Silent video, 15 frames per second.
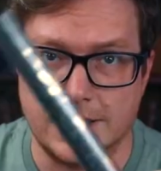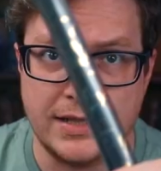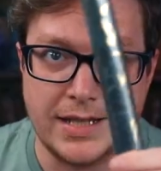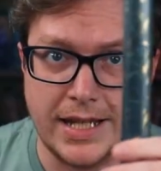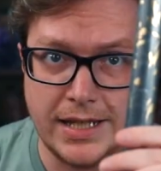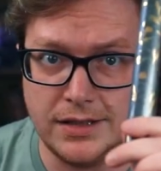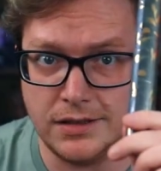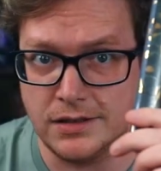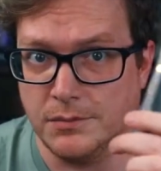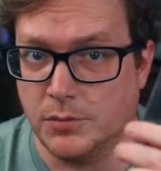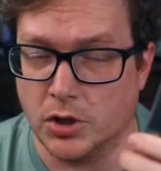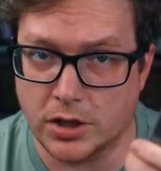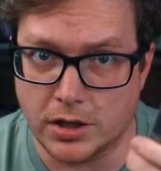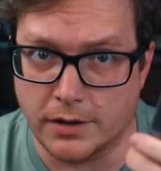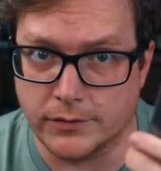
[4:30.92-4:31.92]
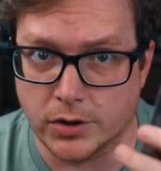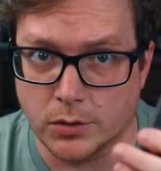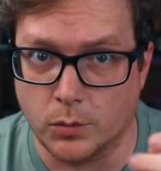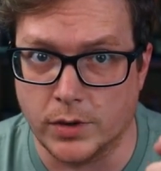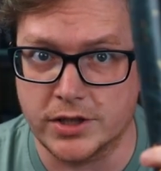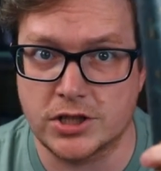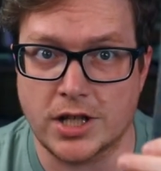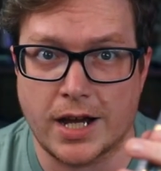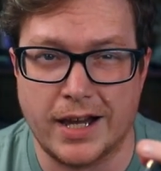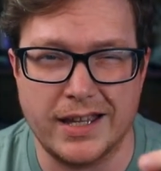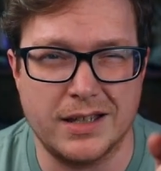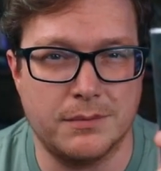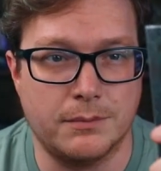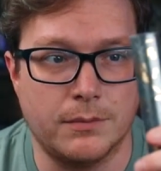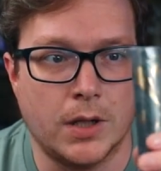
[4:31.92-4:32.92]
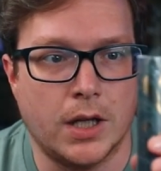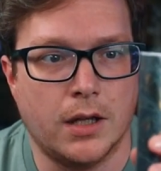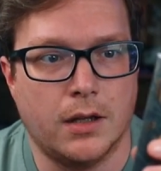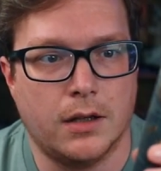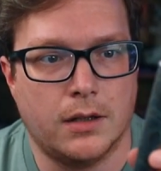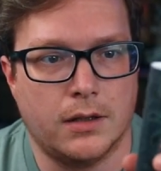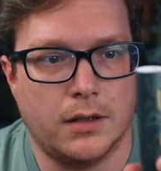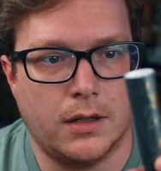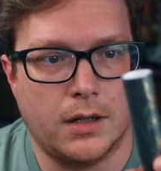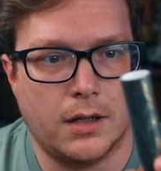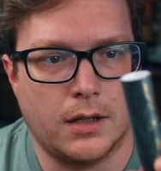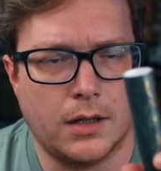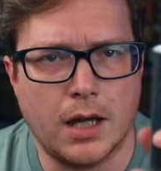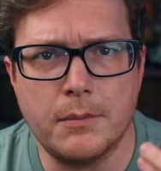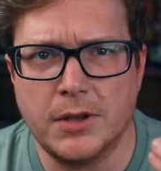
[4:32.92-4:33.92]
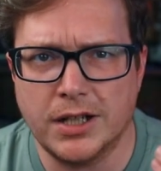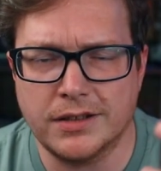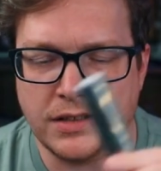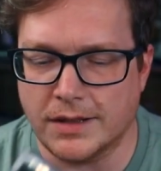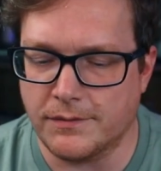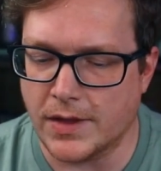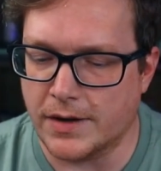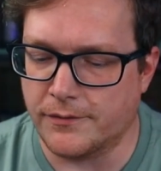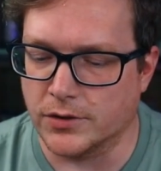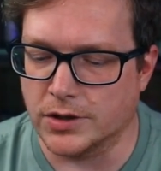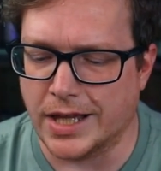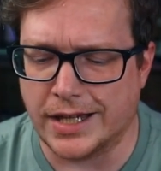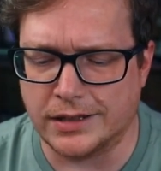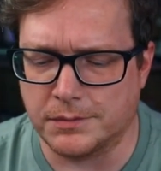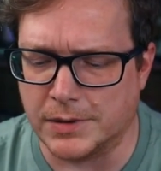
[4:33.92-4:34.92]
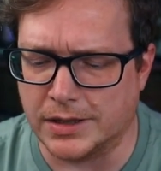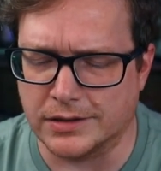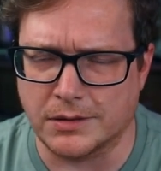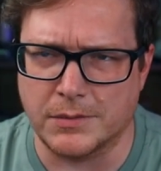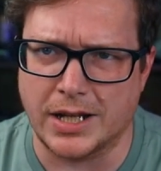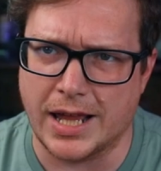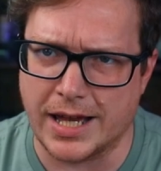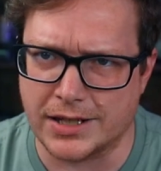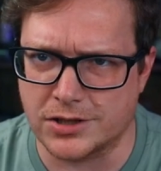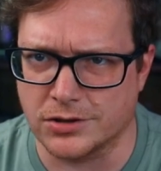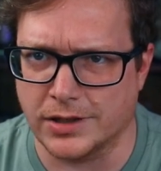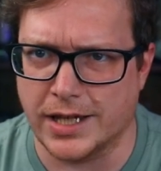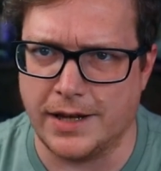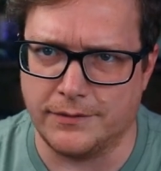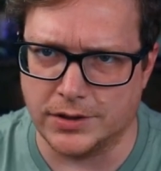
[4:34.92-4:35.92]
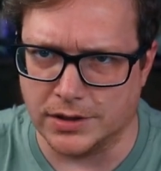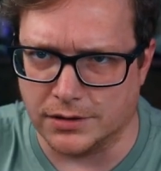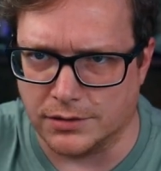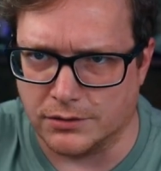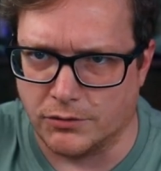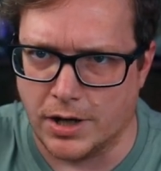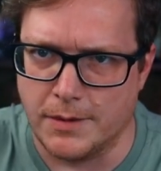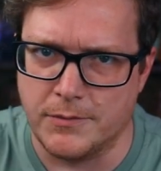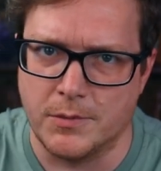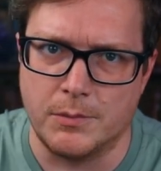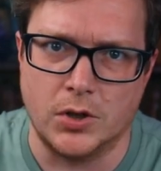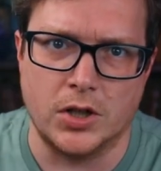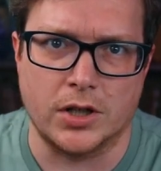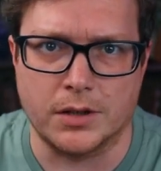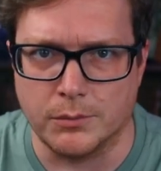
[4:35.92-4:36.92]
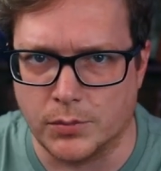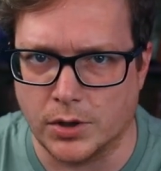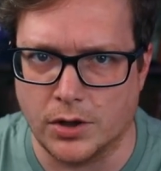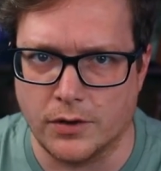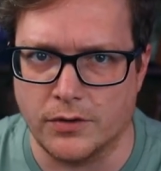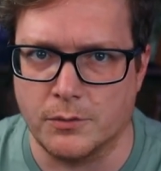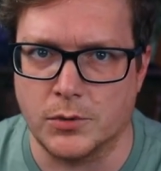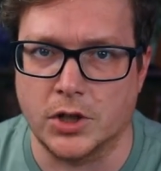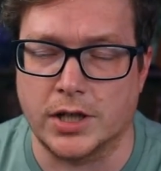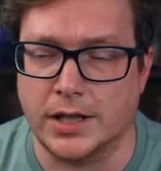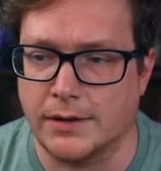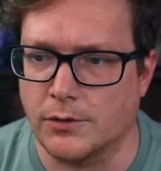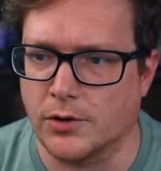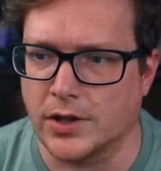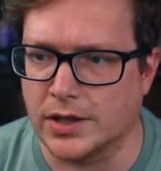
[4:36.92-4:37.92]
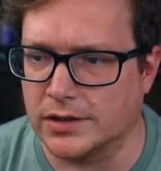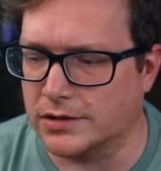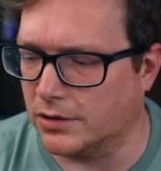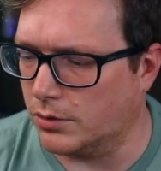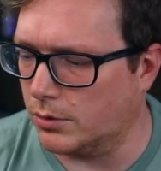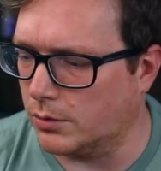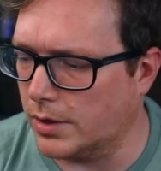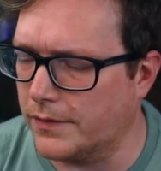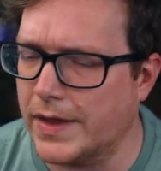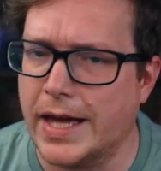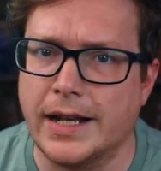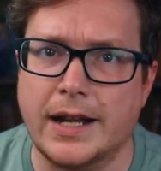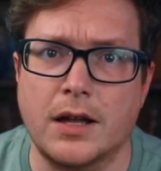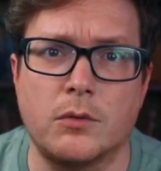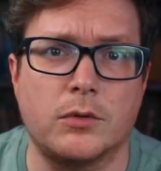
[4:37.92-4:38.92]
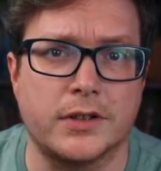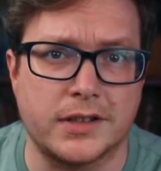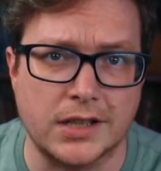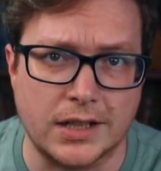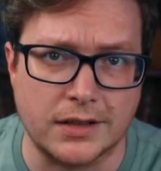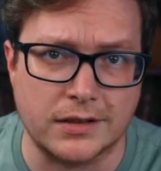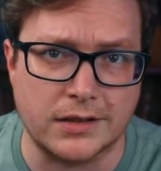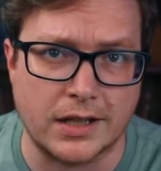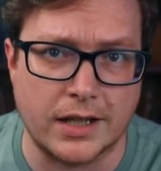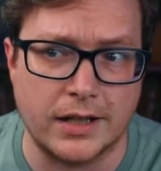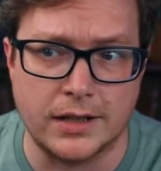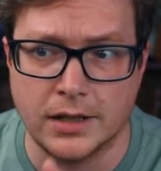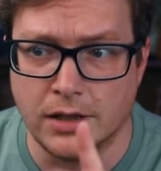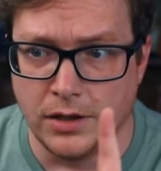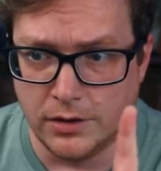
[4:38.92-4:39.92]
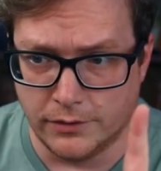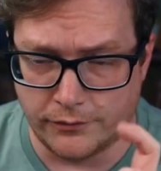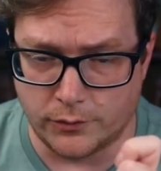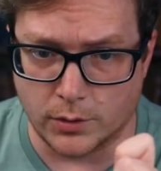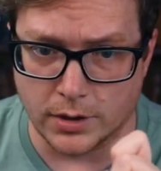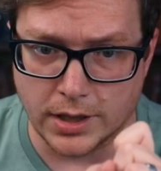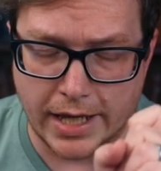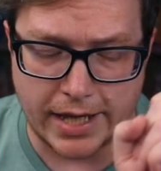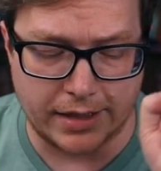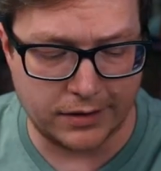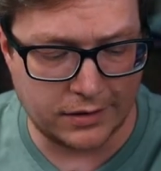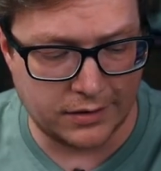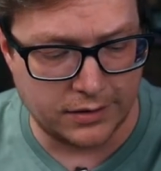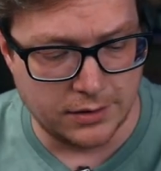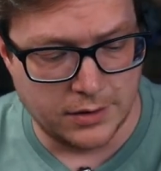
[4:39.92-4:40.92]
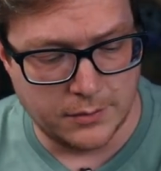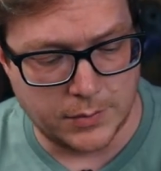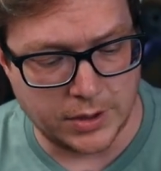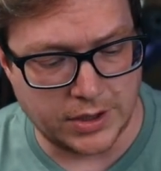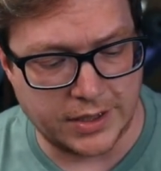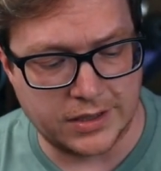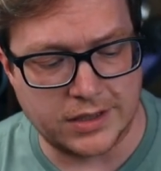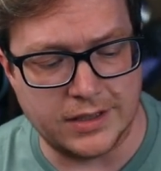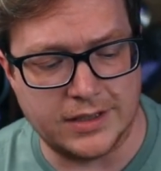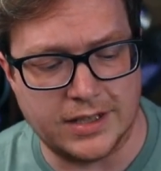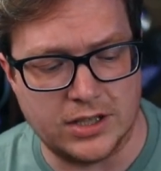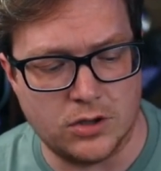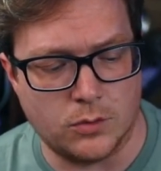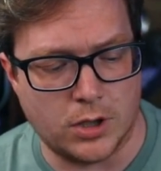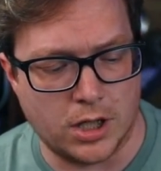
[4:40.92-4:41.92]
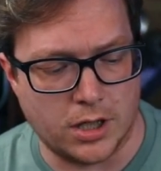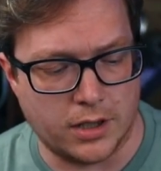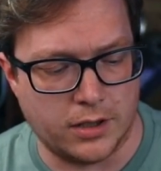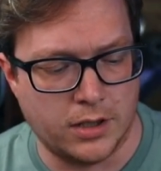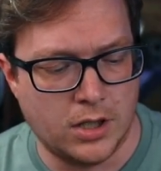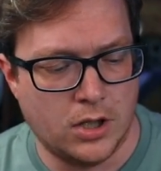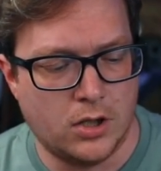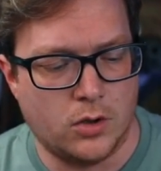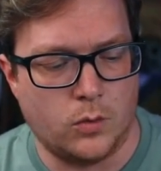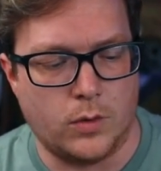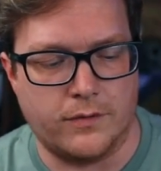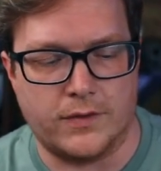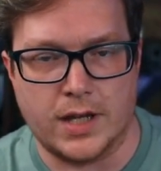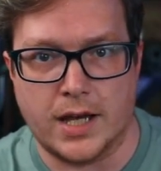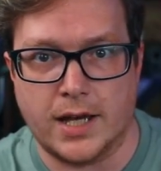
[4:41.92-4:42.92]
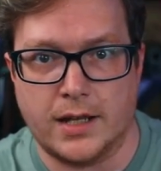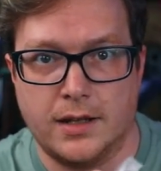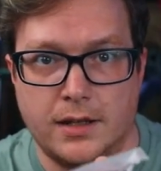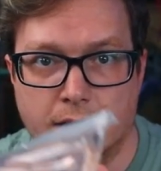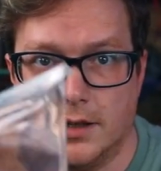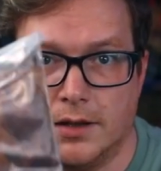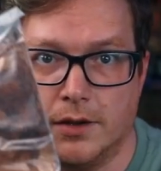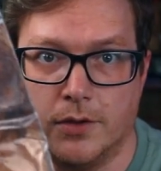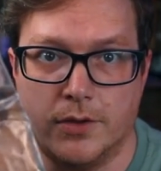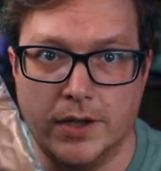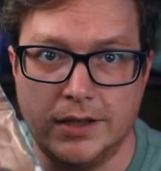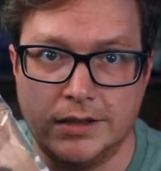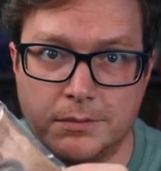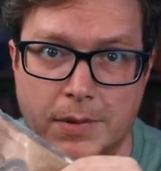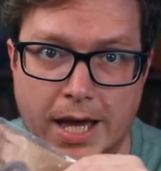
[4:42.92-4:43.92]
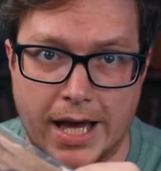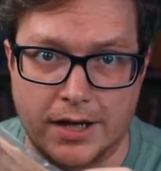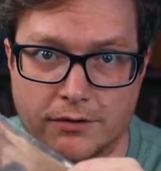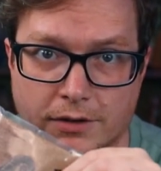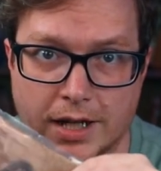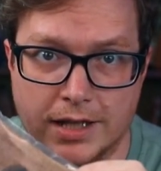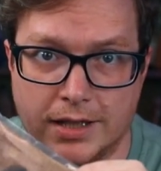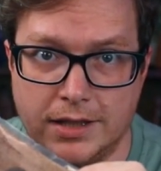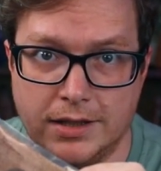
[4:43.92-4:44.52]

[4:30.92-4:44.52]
contains the book cover, which I am, uh, I'm gonna save that for last because I'm gonna actually have to grab the book and put it on the book and everything. So that I will set aside for last. But let's continue on. We've got this bag right